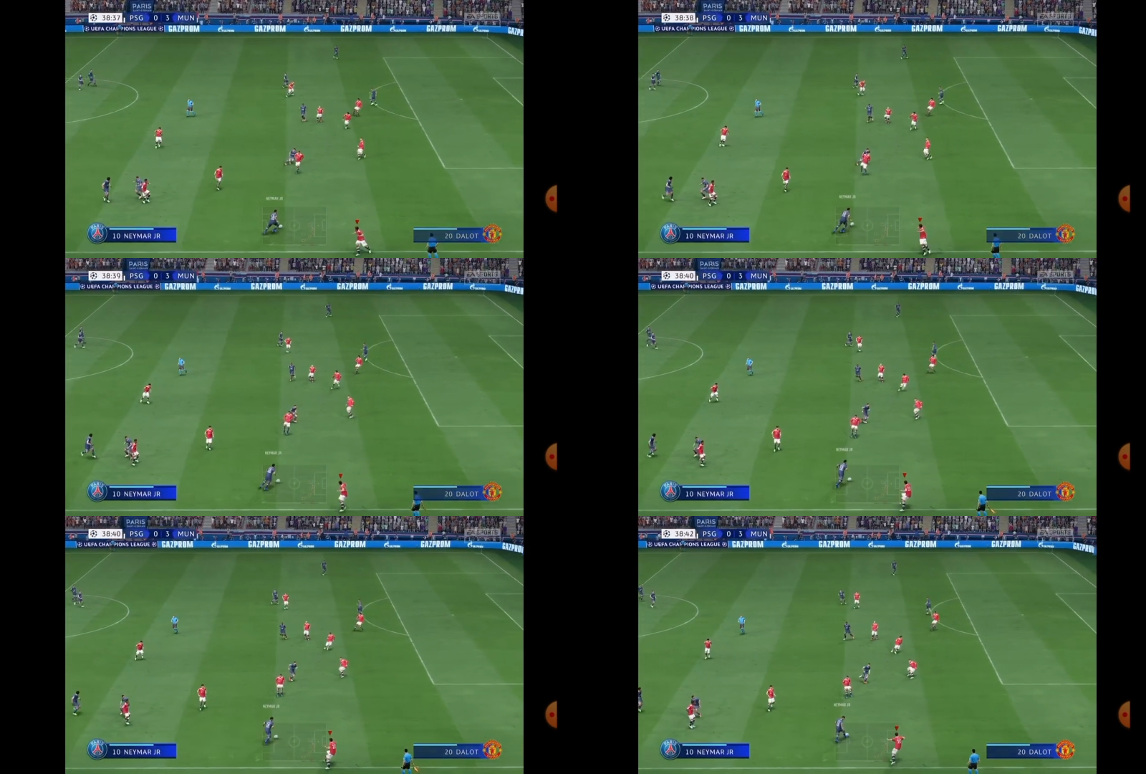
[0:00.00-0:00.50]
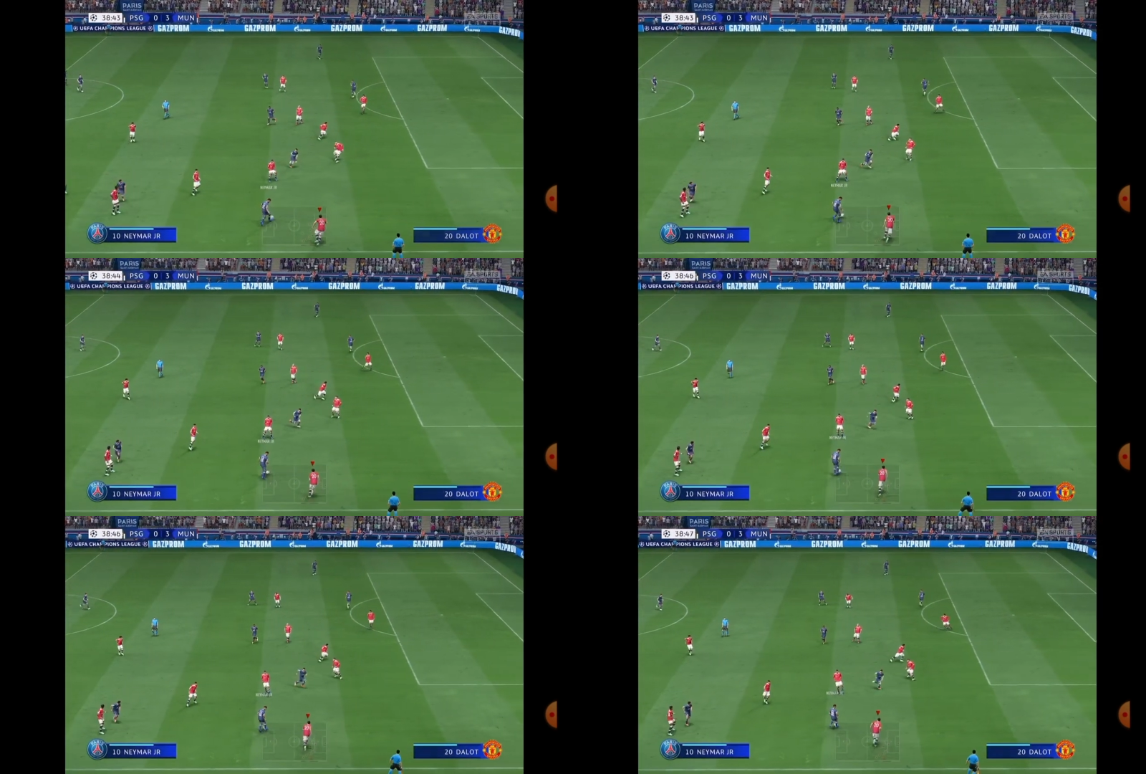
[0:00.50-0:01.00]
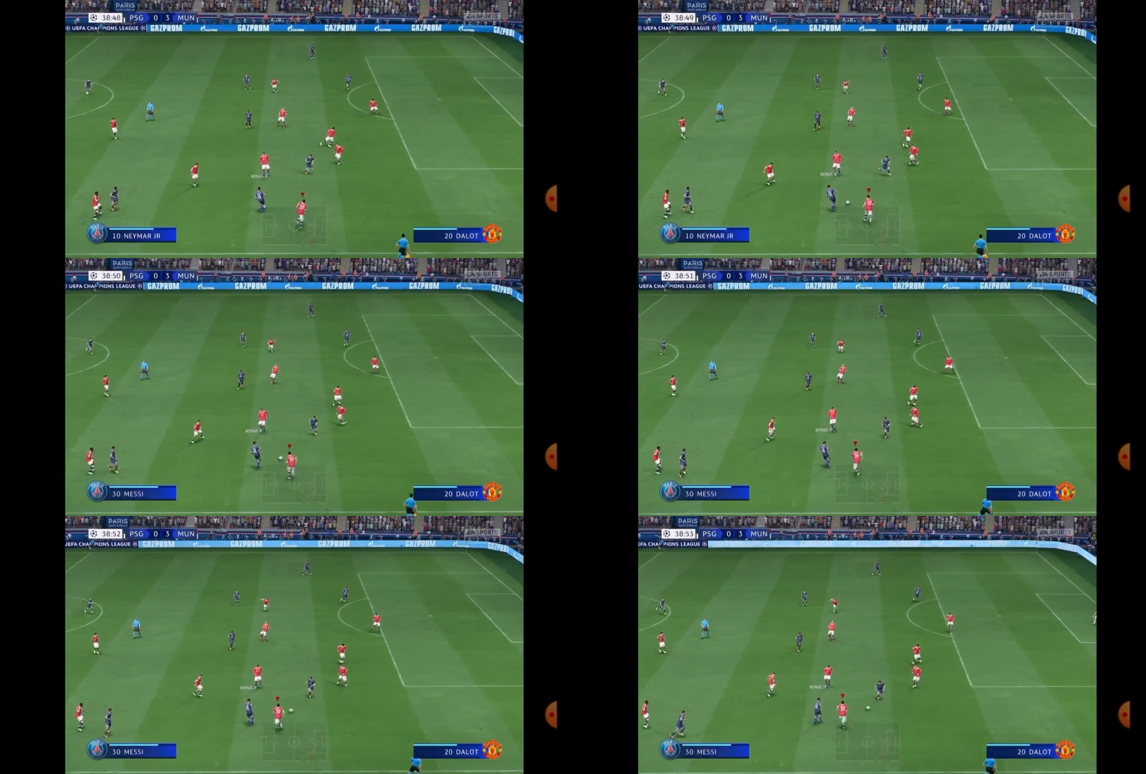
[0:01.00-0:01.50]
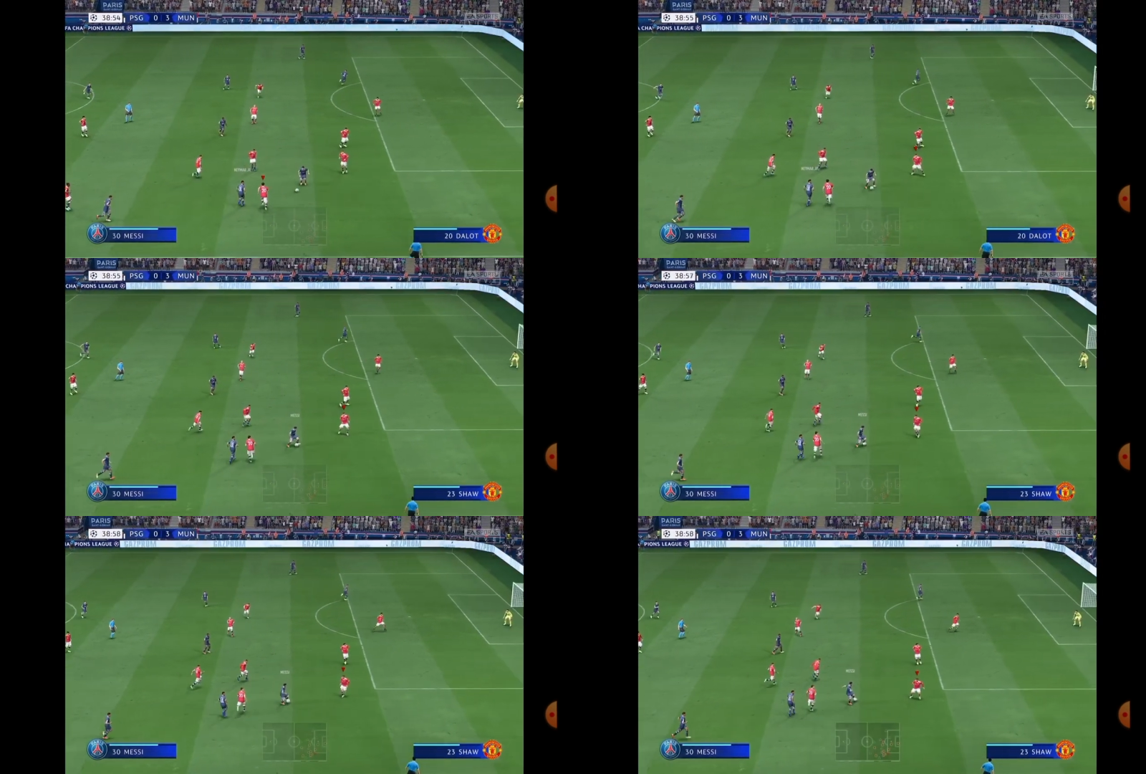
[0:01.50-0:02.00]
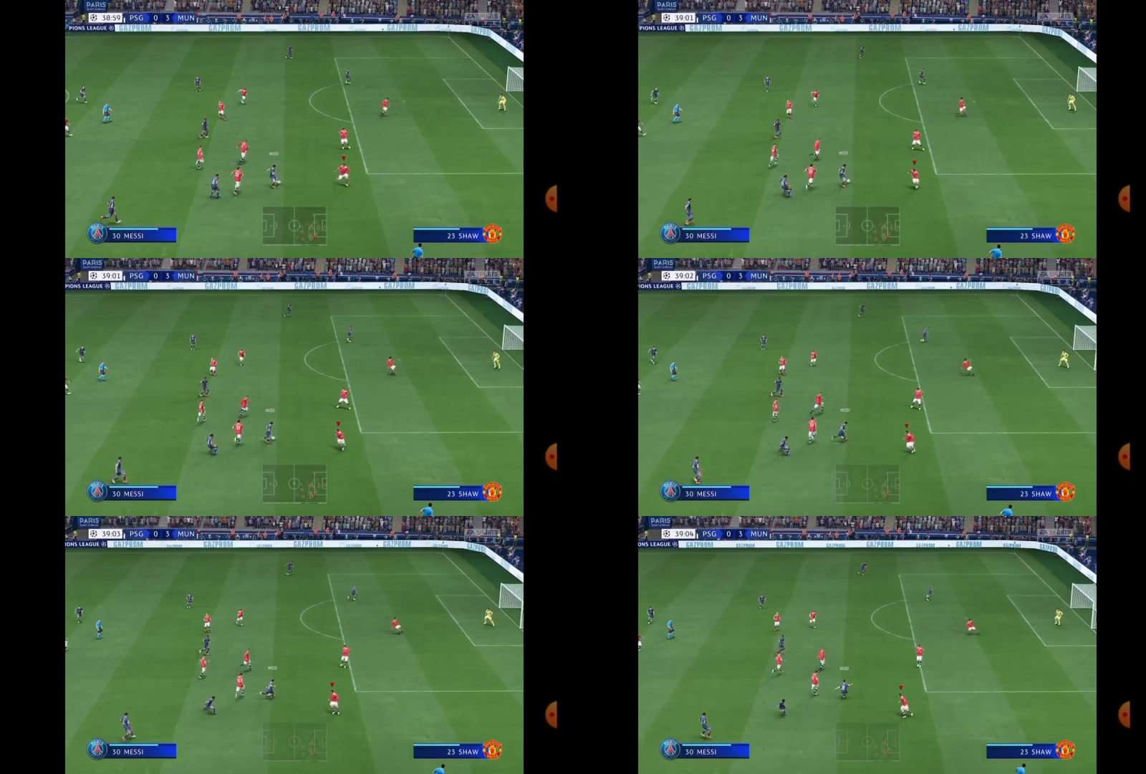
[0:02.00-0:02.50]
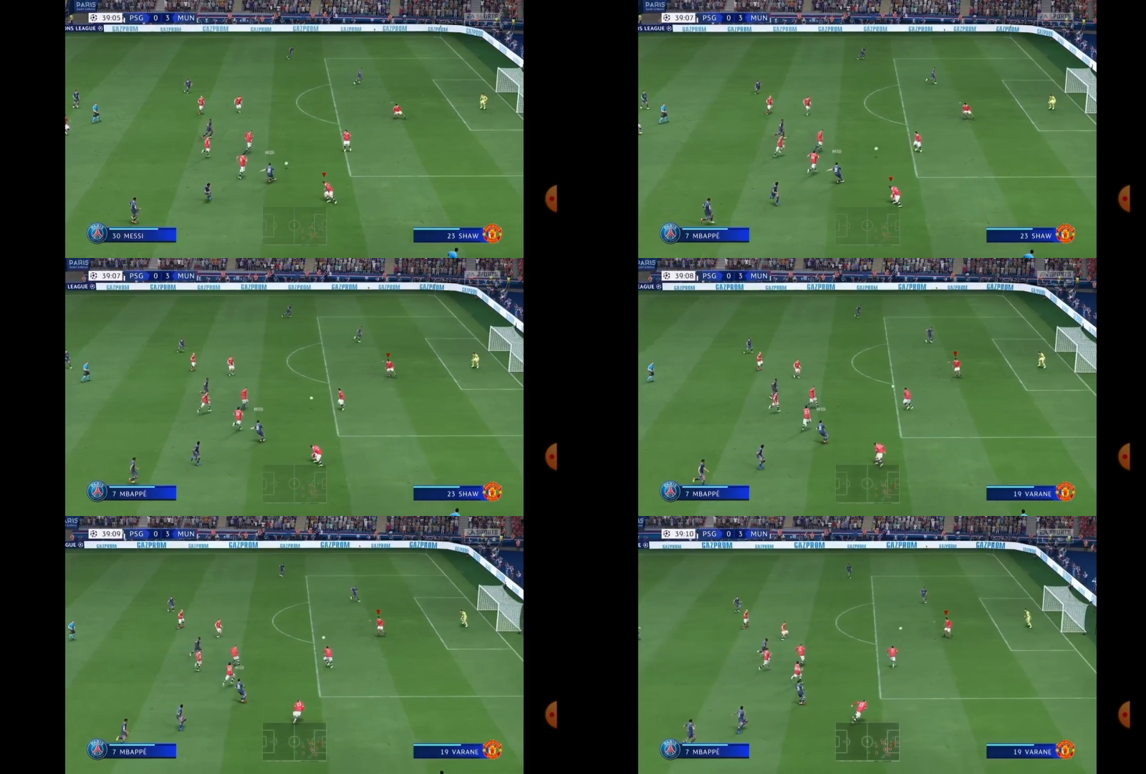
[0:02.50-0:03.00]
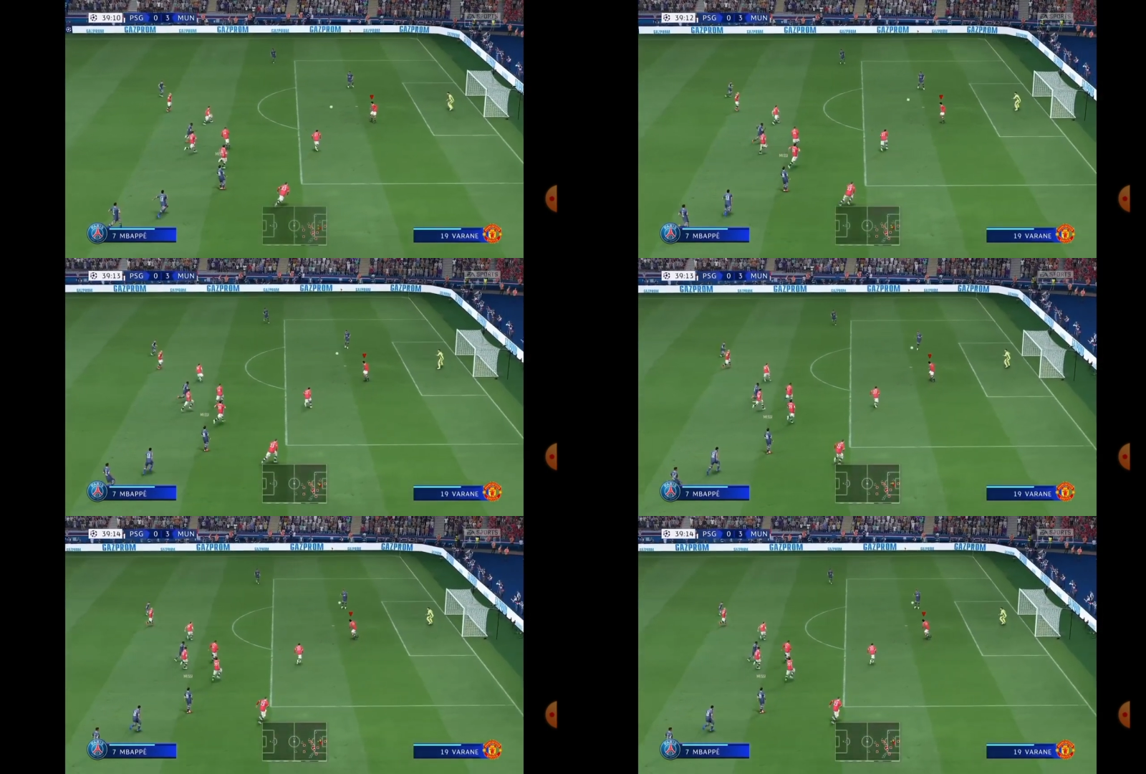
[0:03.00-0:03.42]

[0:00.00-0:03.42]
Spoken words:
(no speaker visible)